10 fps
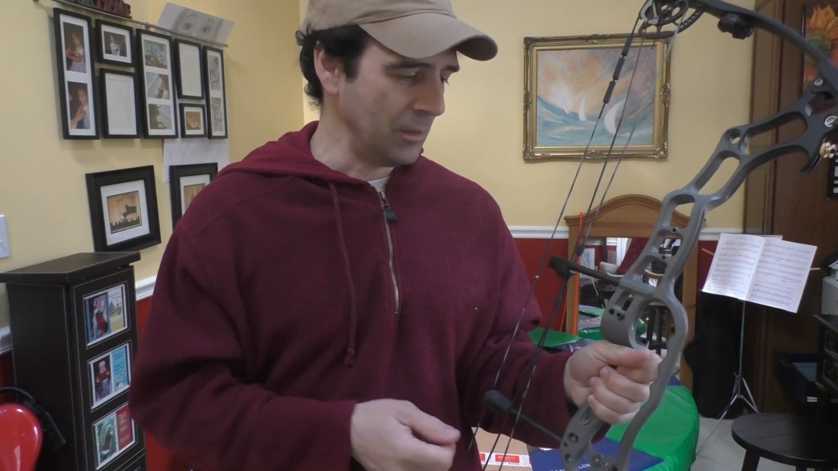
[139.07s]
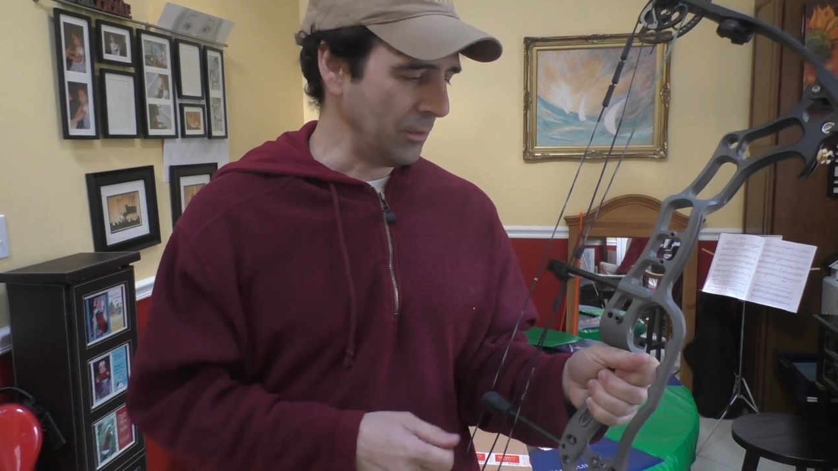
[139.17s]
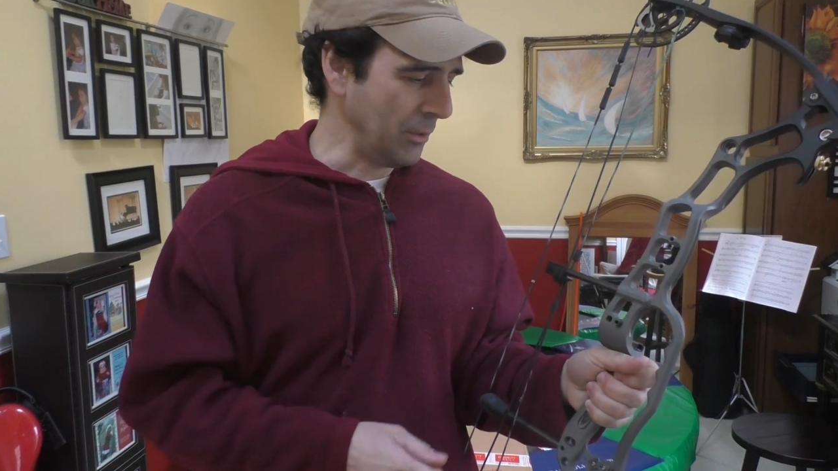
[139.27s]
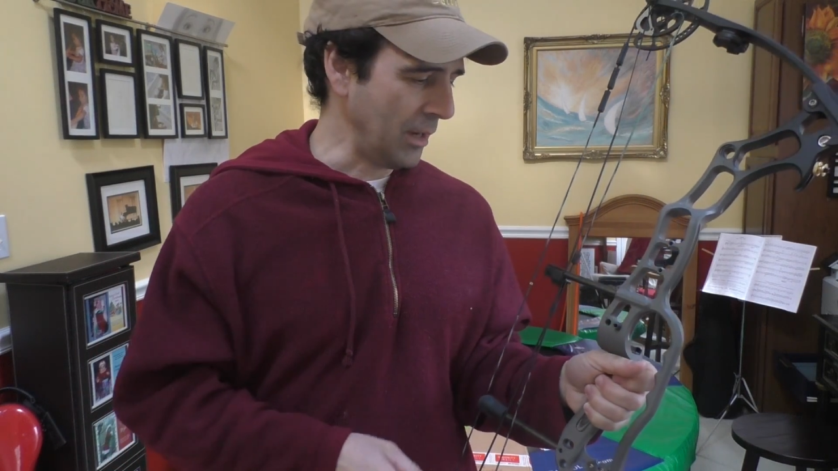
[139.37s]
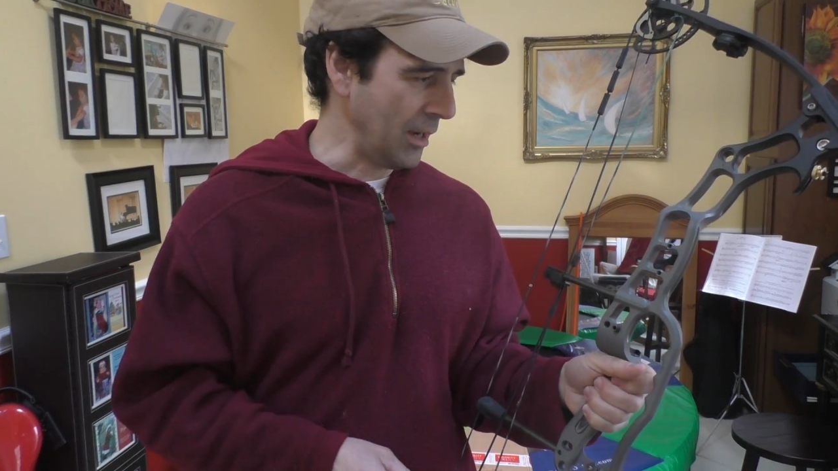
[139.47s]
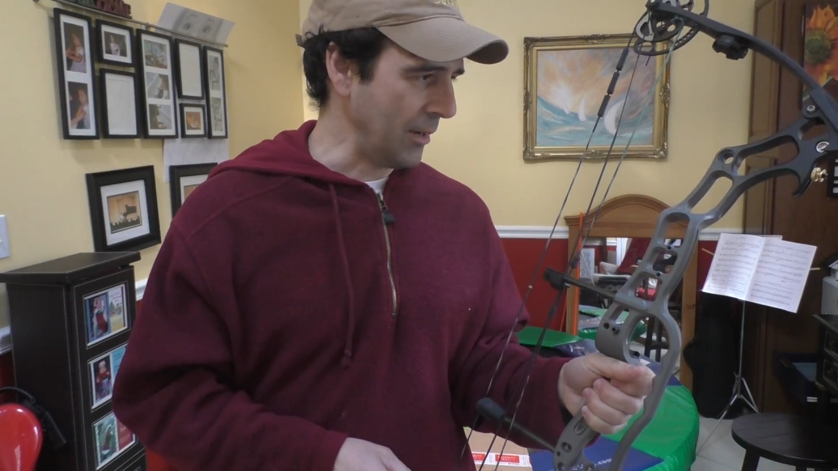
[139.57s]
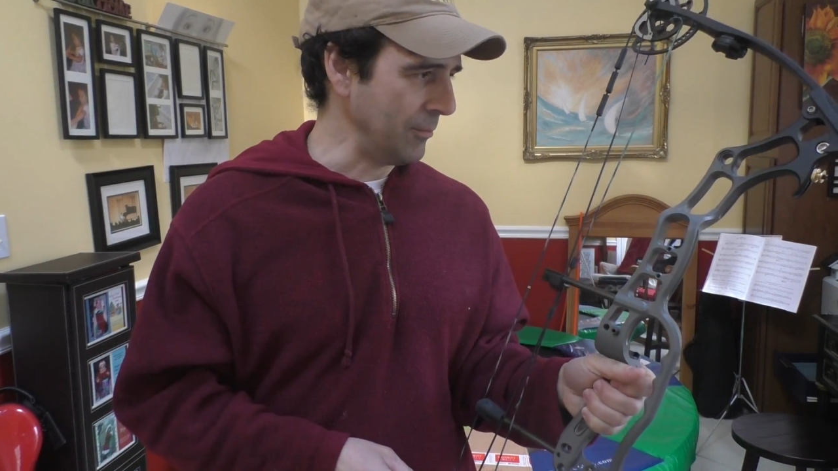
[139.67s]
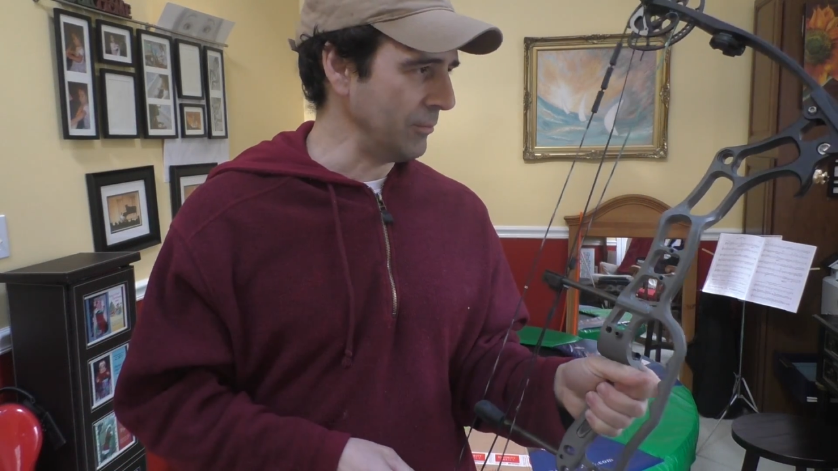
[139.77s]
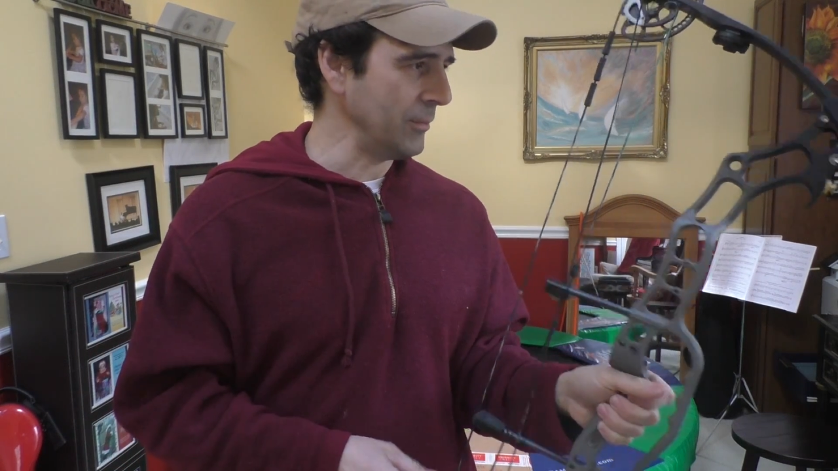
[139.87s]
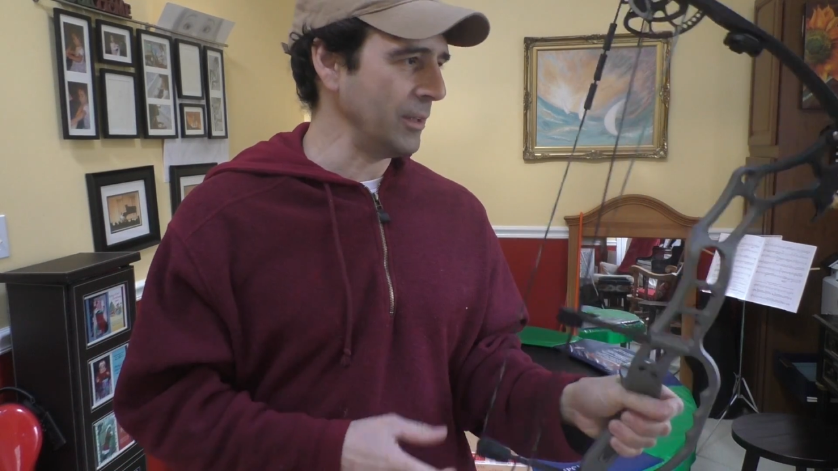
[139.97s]

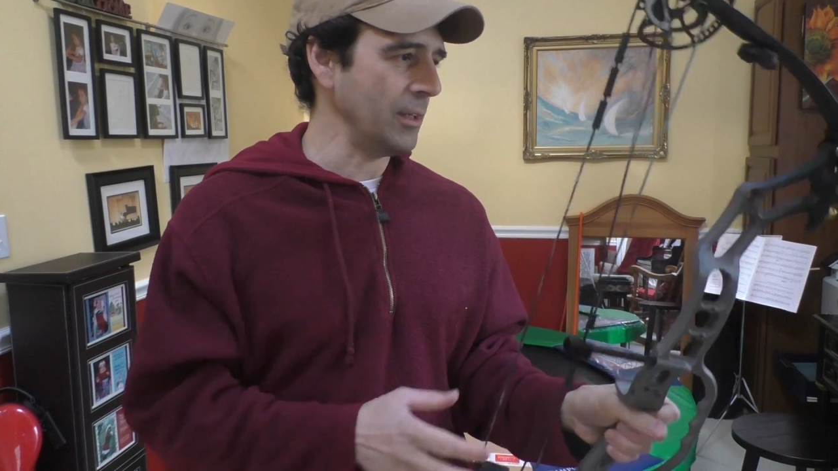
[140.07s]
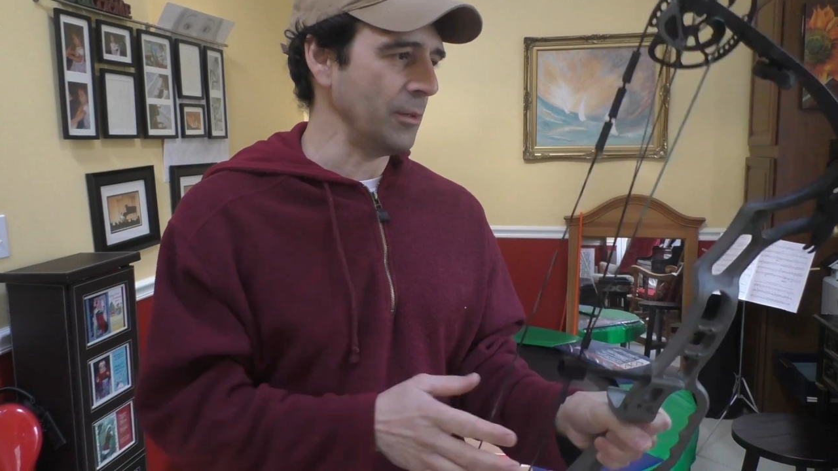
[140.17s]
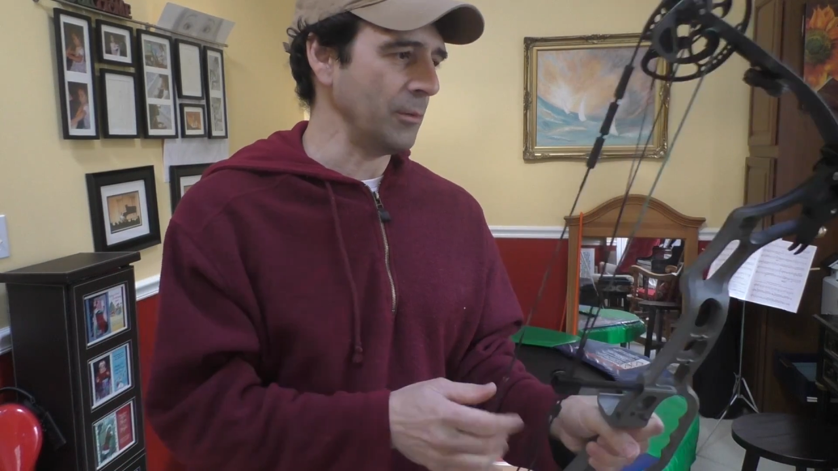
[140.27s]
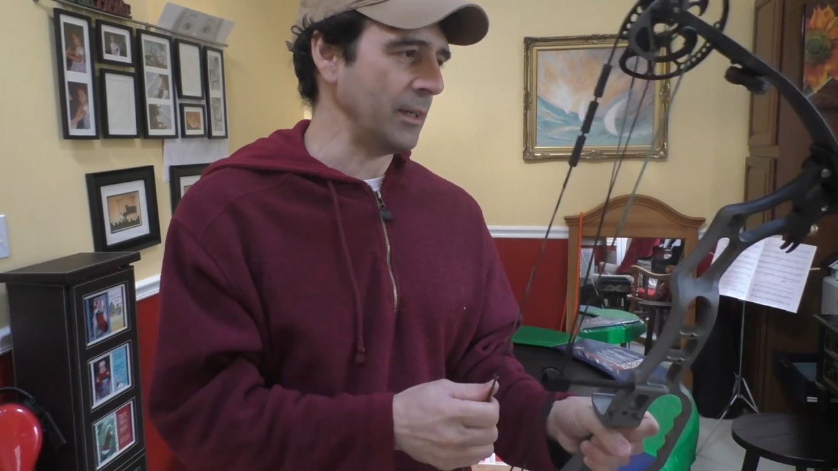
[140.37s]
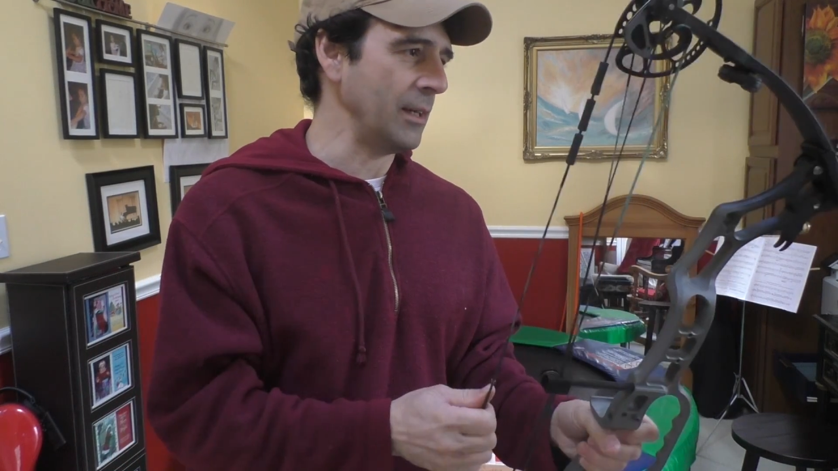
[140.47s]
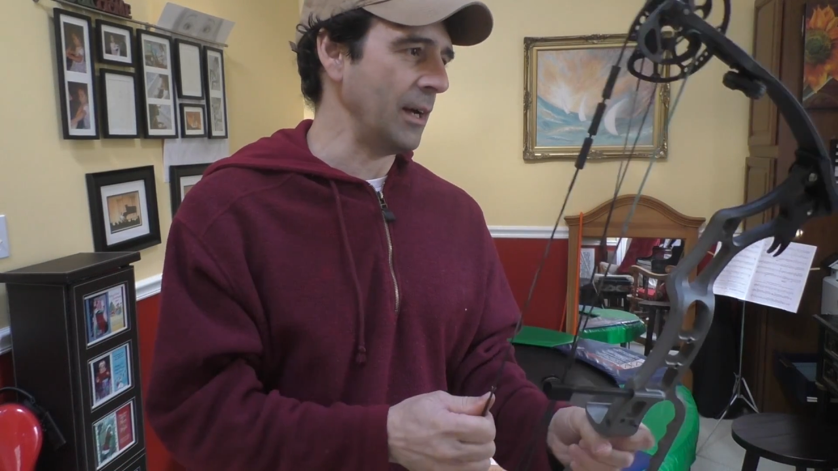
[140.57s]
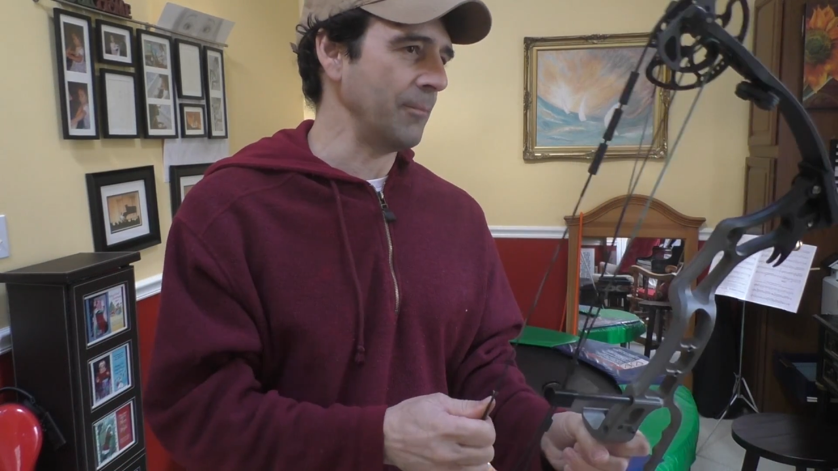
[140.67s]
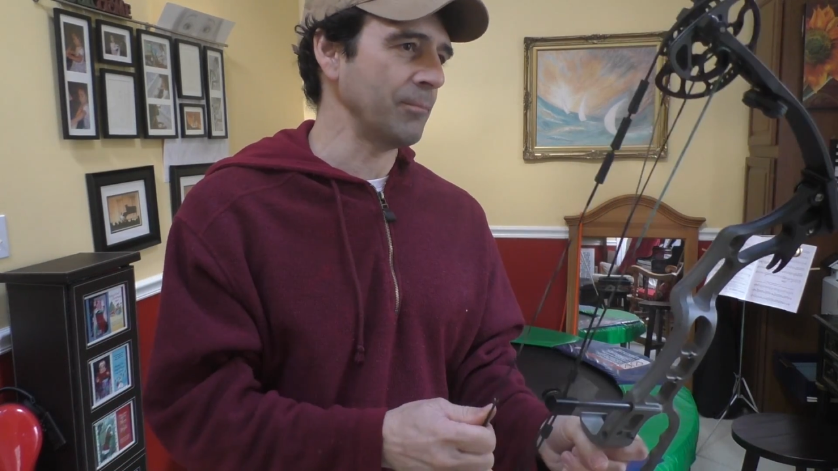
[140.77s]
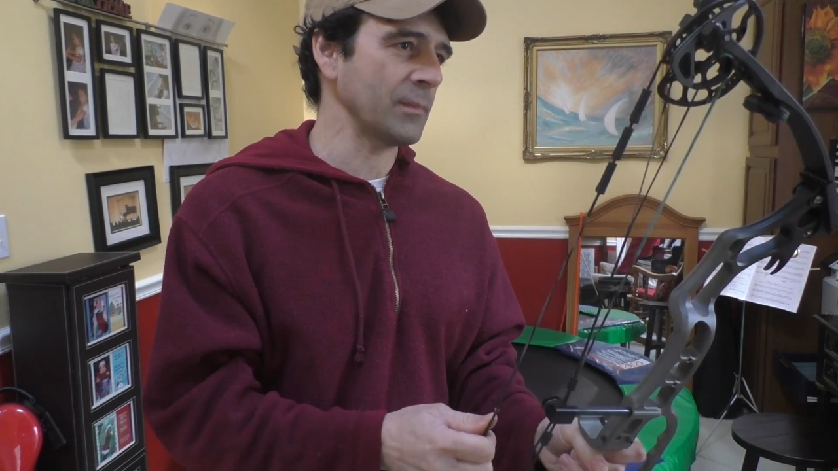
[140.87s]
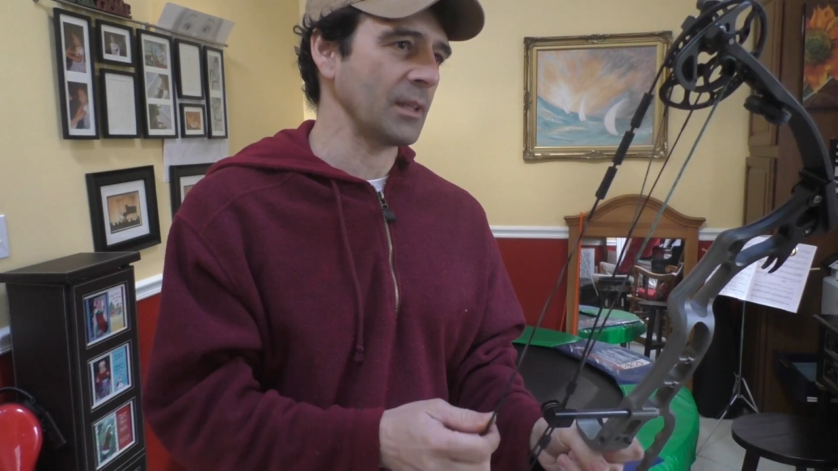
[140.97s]
You know,
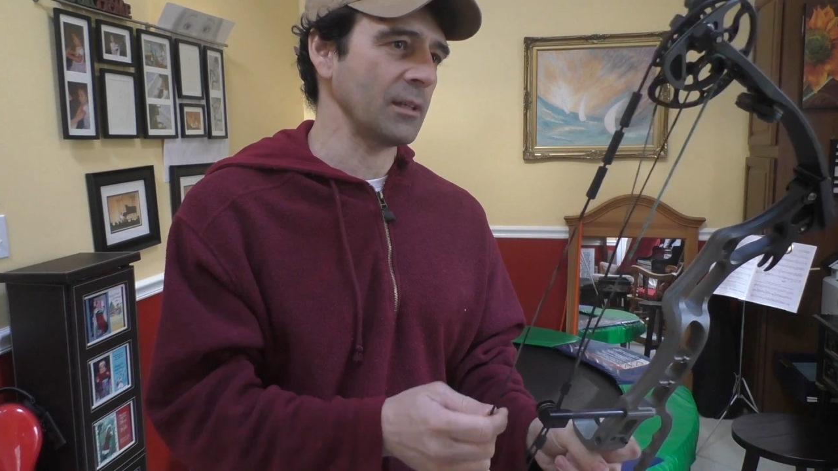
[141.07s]
when